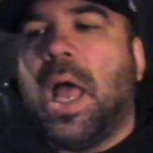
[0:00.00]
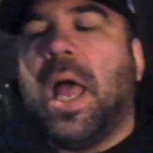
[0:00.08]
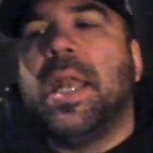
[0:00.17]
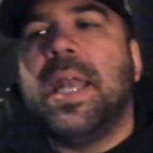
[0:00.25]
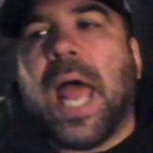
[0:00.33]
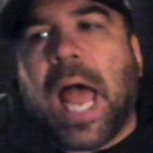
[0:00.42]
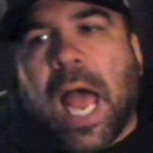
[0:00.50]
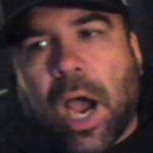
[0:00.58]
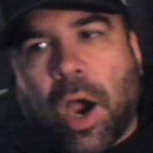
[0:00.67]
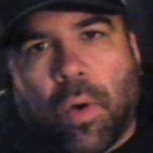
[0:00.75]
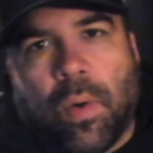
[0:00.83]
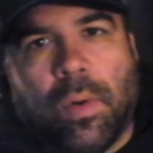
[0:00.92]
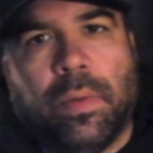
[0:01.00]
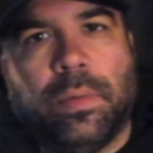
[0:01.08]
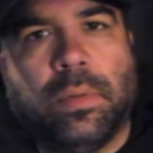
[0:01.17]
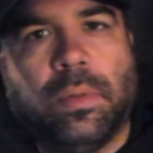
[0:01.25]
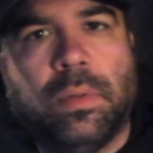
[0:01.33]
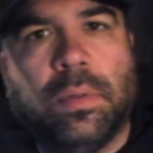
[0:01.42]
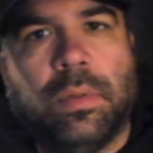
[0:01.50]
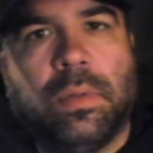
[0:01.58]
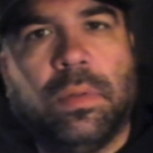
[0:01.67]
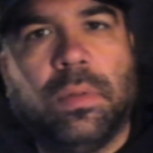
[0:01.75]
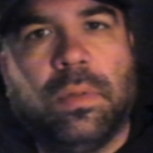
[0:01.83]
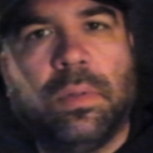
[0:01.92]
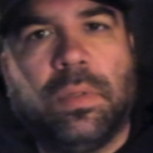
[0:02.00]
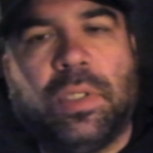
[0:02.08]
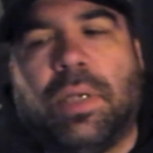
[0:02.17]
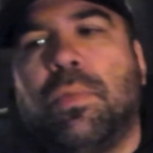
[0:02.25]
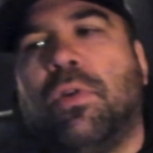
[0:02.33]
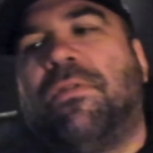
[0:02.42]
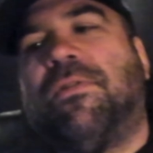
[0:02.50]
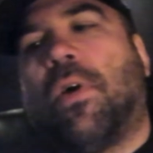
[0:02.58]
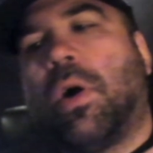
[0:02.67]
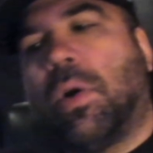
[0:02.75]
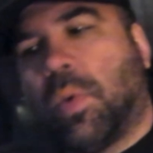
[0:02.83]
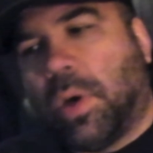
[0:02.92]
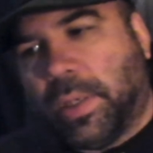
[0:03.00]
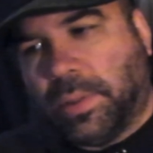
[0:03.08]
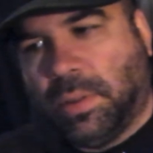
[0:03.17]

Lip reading: Now, to move forward,